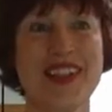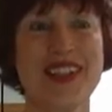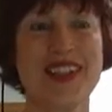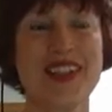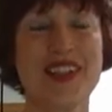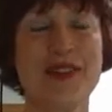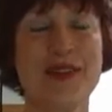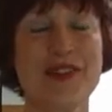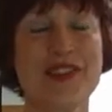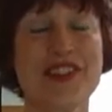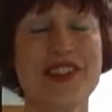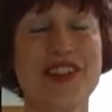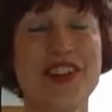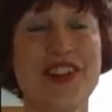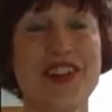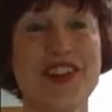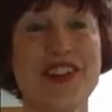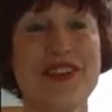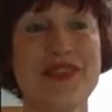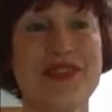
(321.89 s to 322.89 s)
was
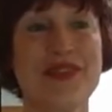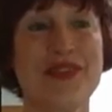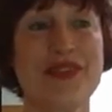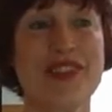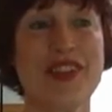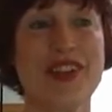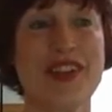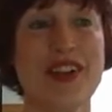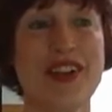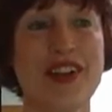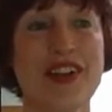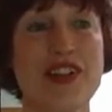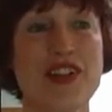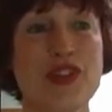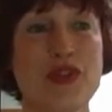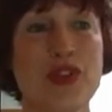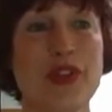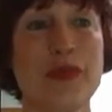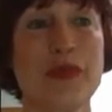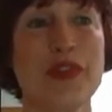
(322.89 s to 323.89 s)
gone. I
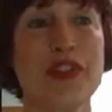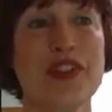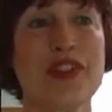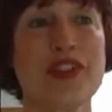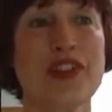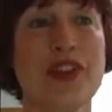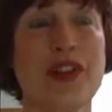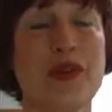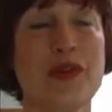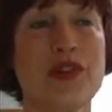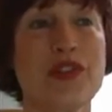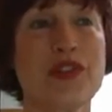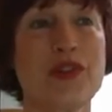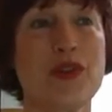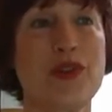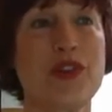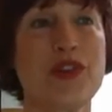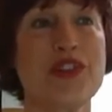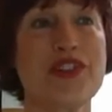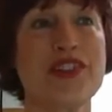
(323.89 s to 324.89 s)
screamed until I was
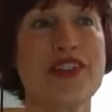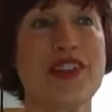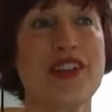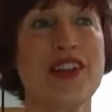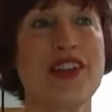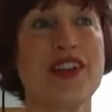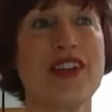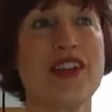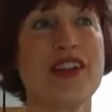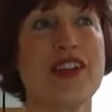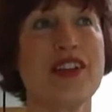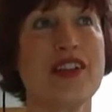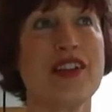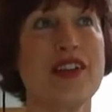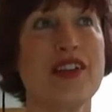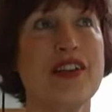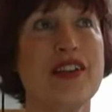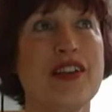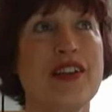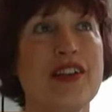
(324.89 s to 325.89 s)
hoarse.
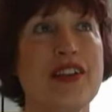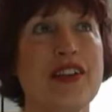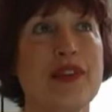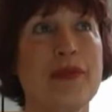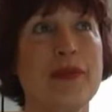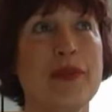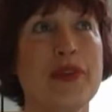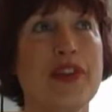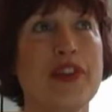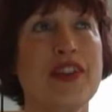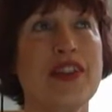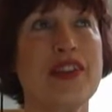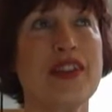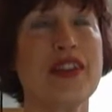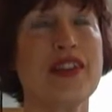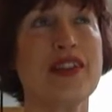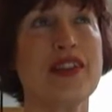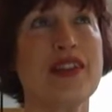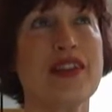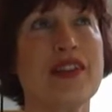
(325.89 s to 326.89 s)
But
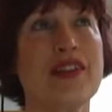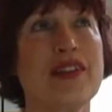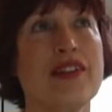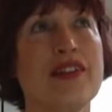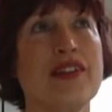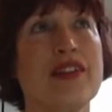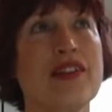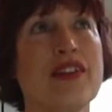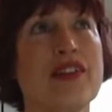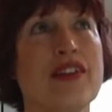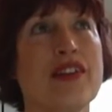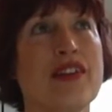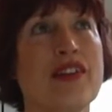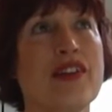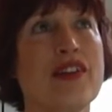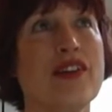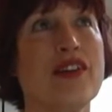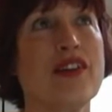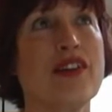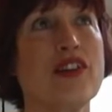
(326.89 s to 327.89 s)
then
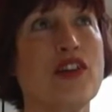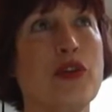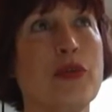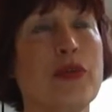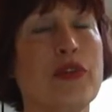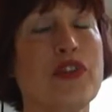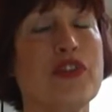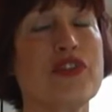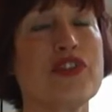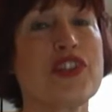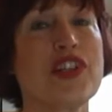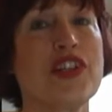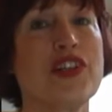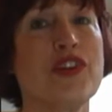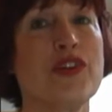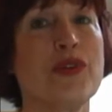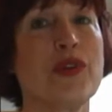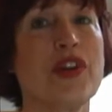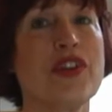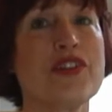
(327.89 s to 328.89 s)
a couple years
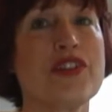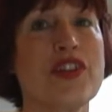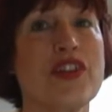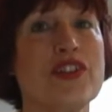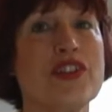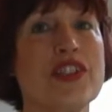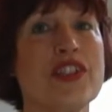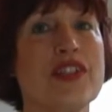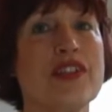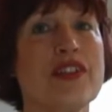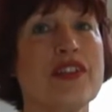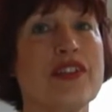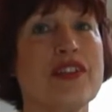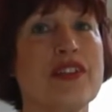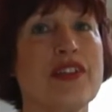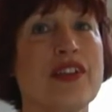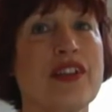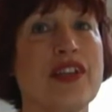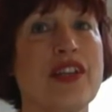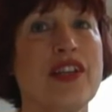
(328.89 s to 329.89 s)
later, when I saw Tika
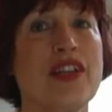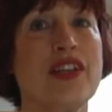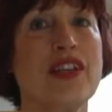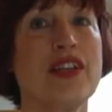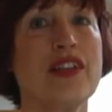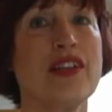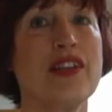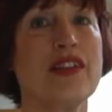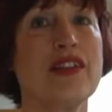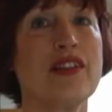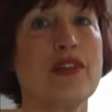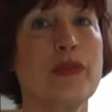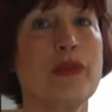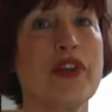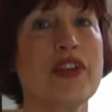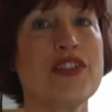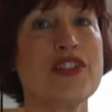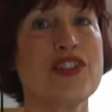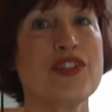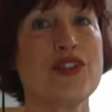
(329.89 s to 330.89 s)
in the
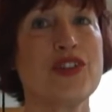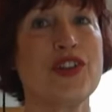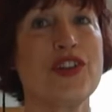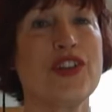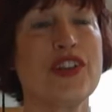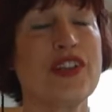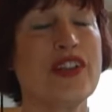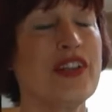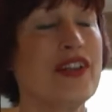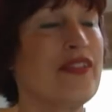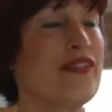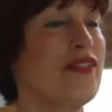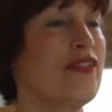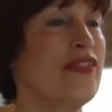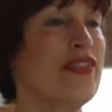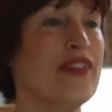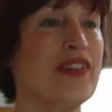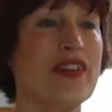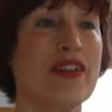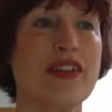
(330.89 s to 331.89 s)
pet store,
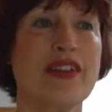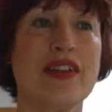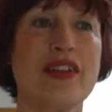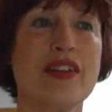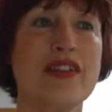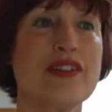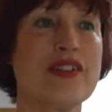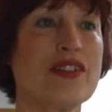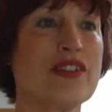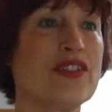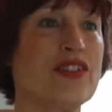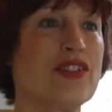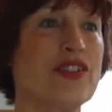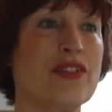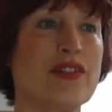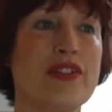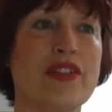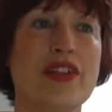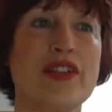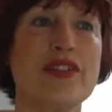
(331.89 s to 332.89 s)
I just
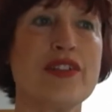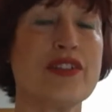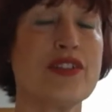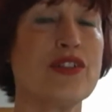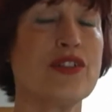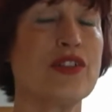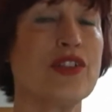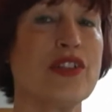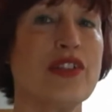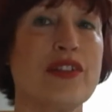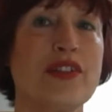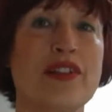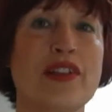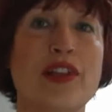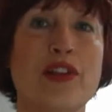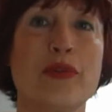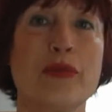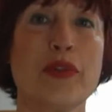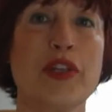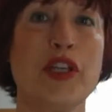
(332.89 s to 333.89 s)
couldn't
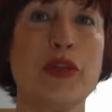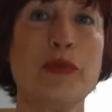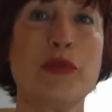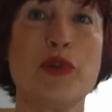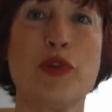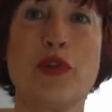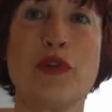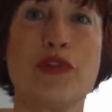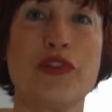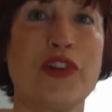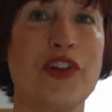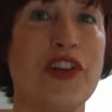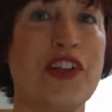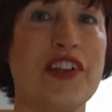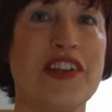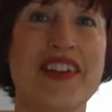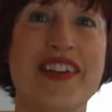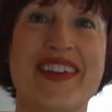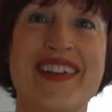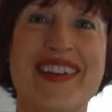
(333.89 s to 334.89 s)
let him keep her
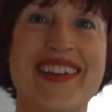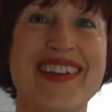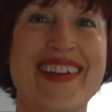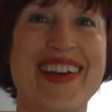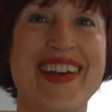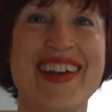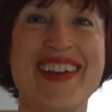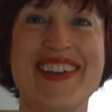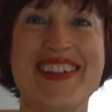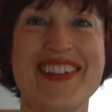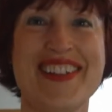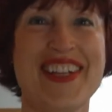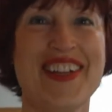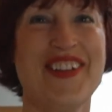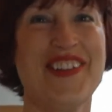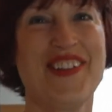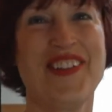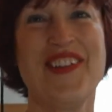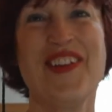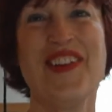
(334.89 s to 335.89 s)
overnight. I had to take
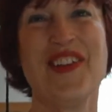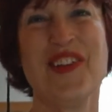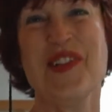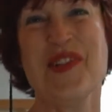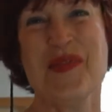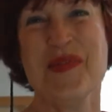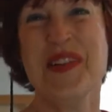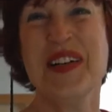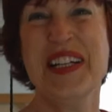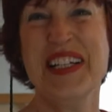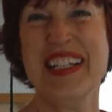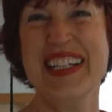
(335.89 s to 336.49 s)
her home.